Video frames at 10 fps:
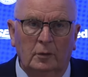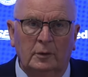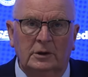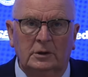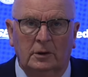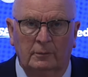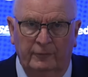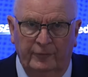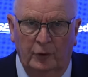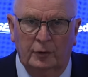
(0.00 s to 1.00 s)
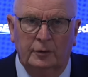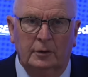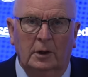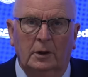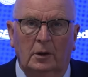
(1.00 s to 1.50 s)
We see some fruits,
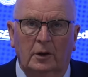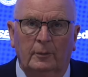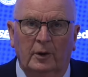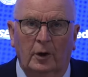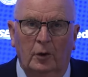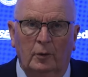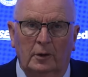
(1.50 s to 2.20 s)
the labour now,